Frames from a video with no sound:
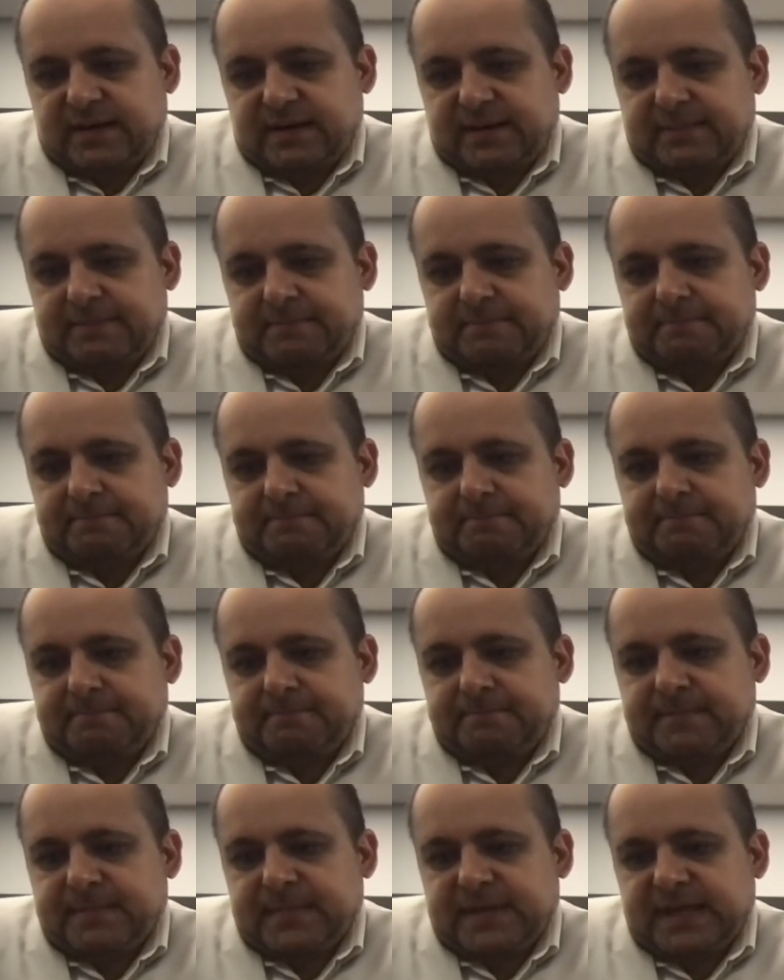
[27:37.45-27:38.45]
Um,
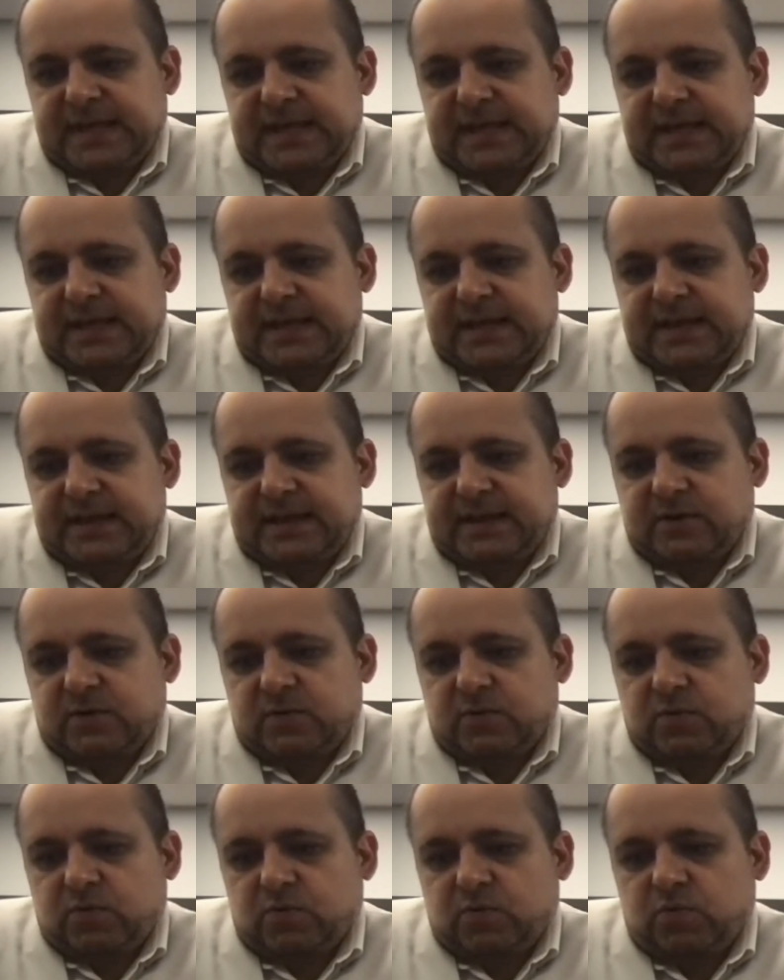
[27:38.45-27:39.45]

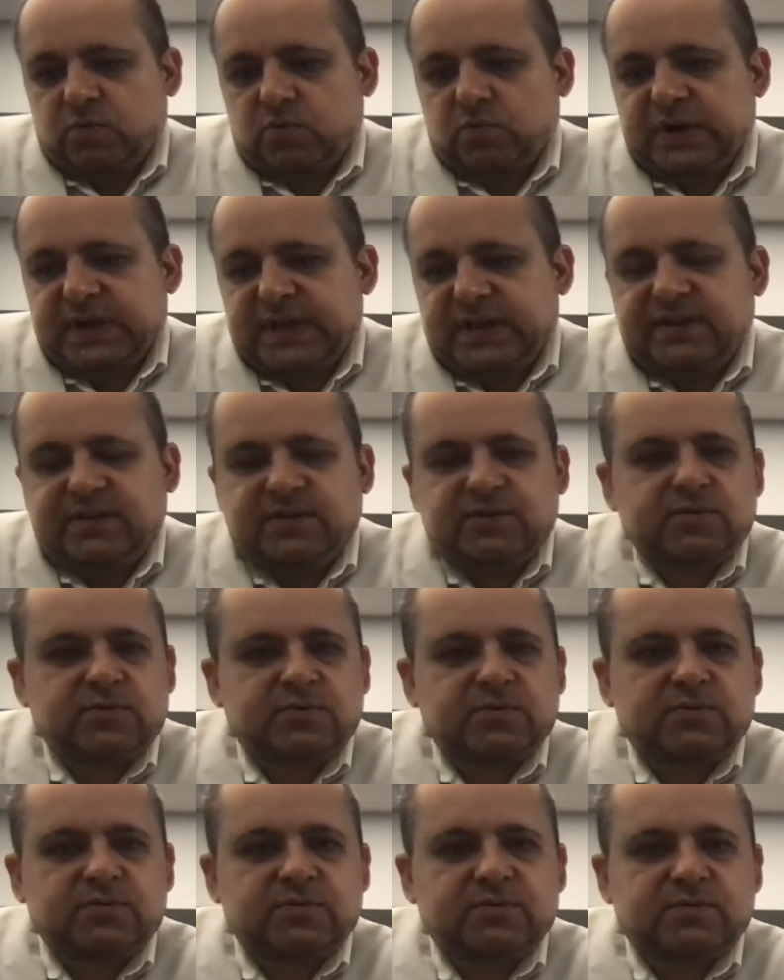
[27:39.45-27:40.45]
now, when
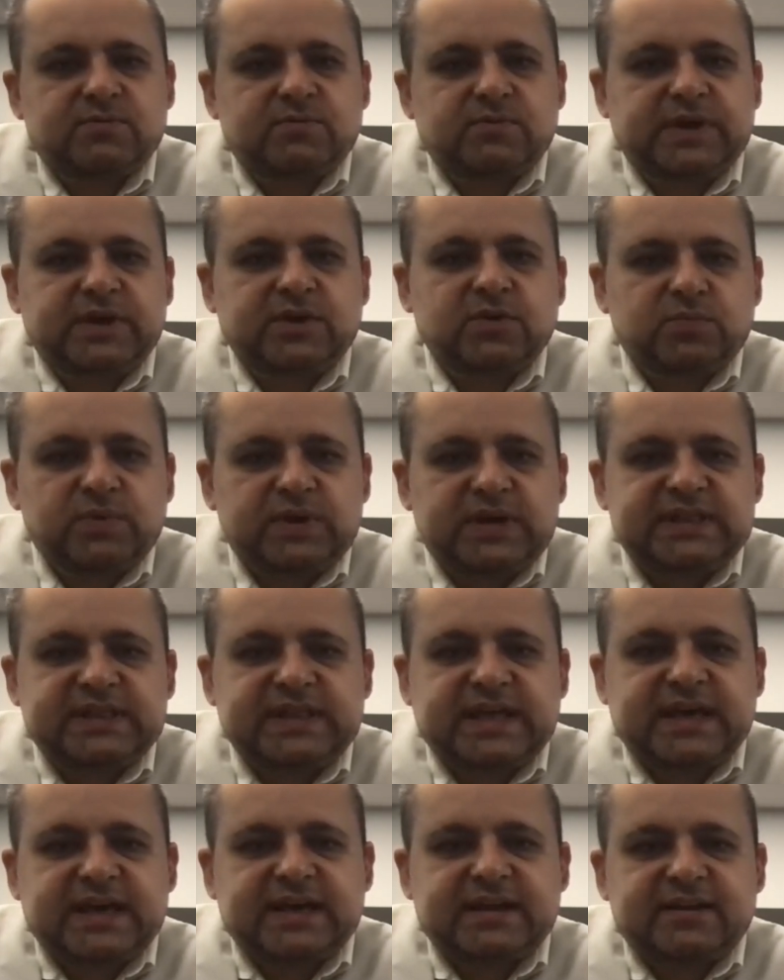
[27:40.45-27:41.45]
you when you
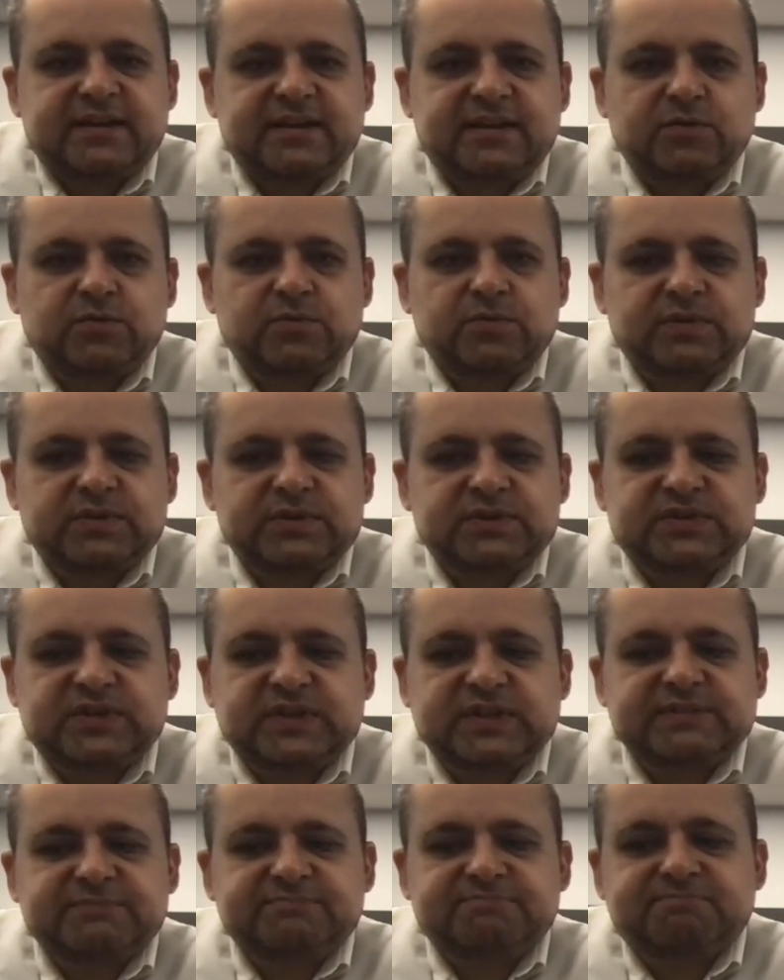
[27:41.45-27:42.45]
read that, you
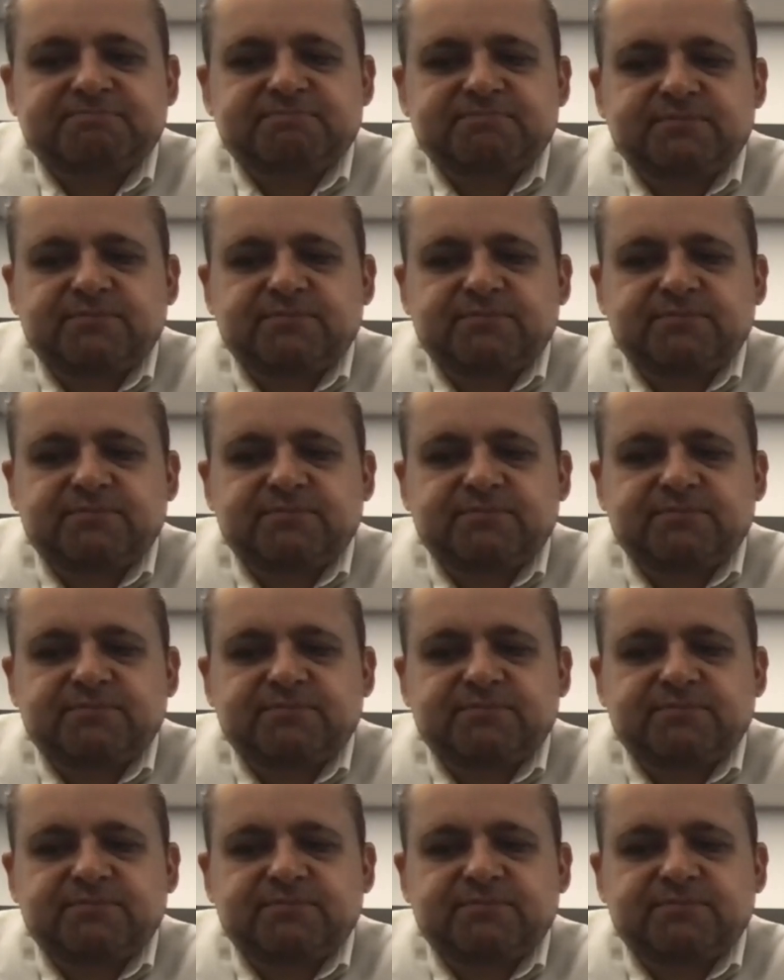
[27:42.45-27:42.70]
see